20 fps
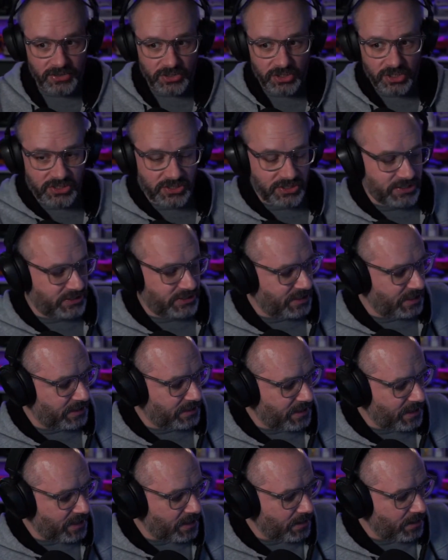just
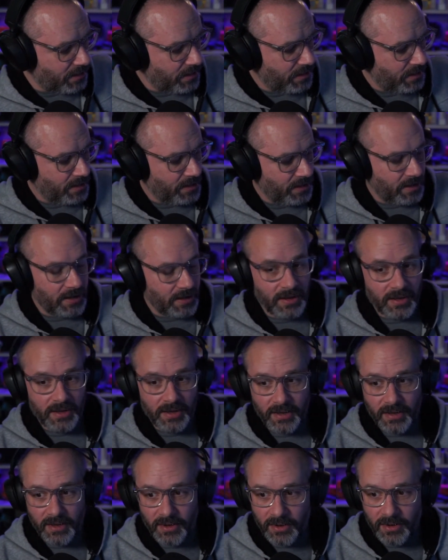sit there
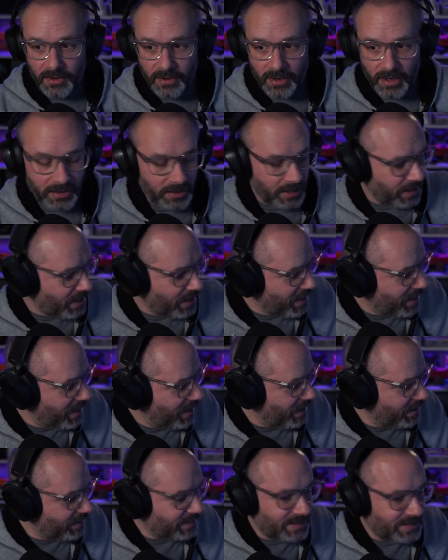like i
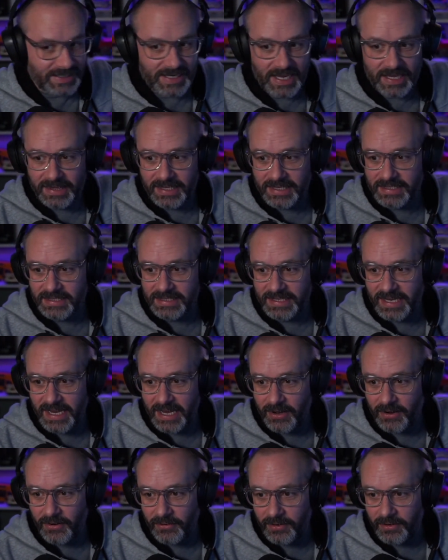can't set this
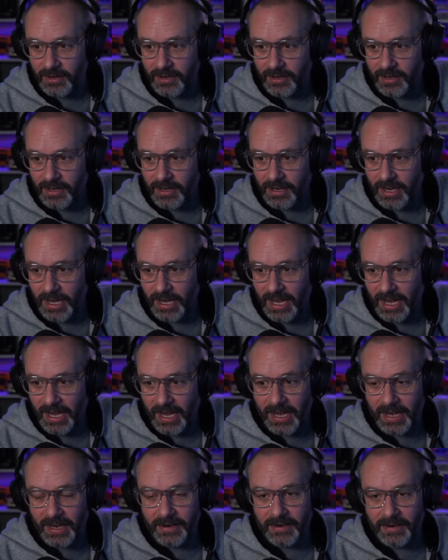down
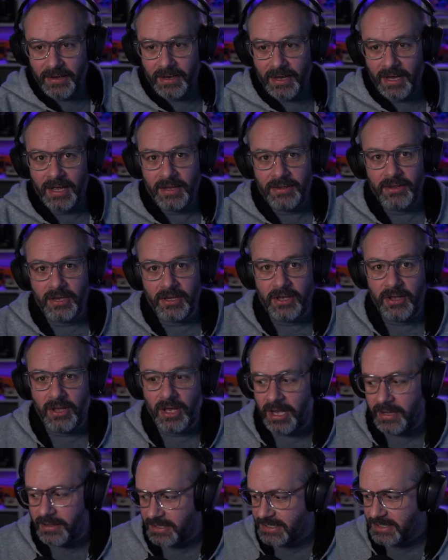on on the
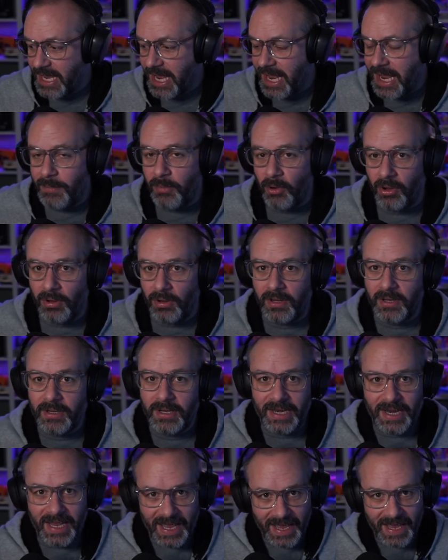on the table
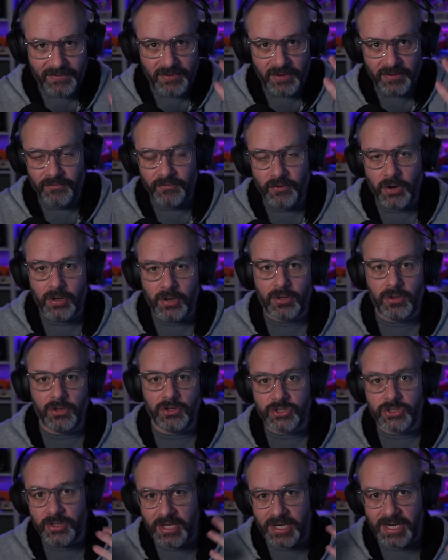and have it vertical
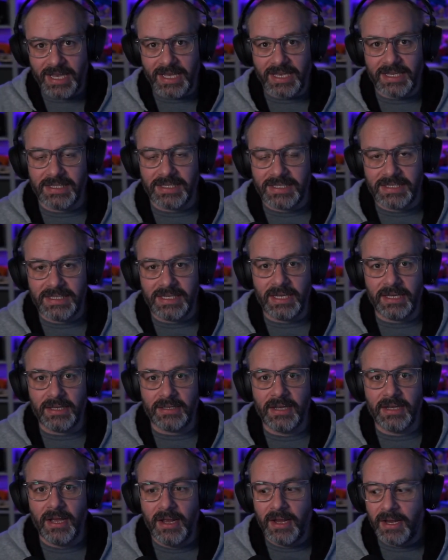so that i can see
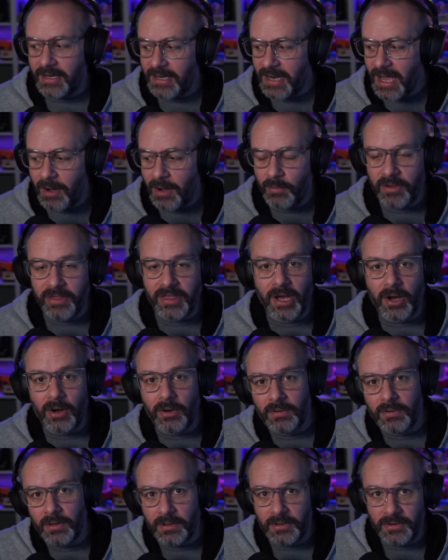it not
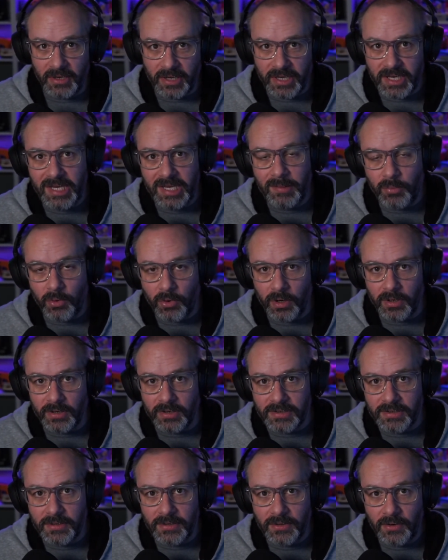without the keyboard
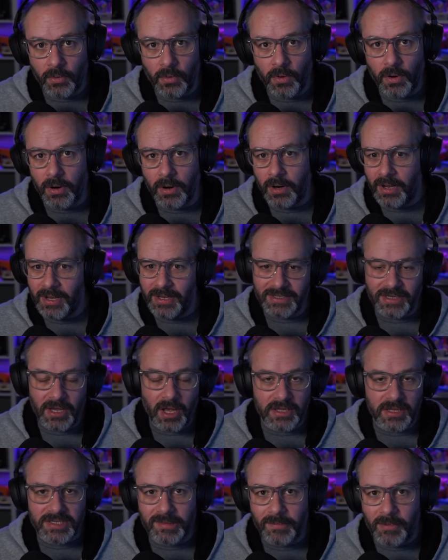or uh,
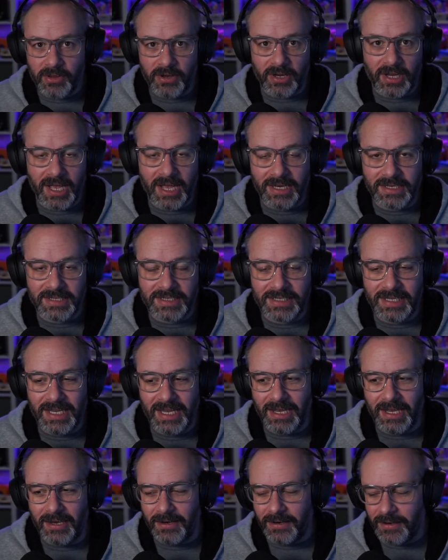uh some other kind of
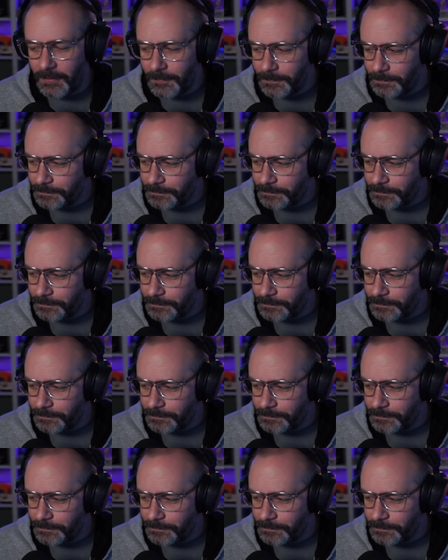stand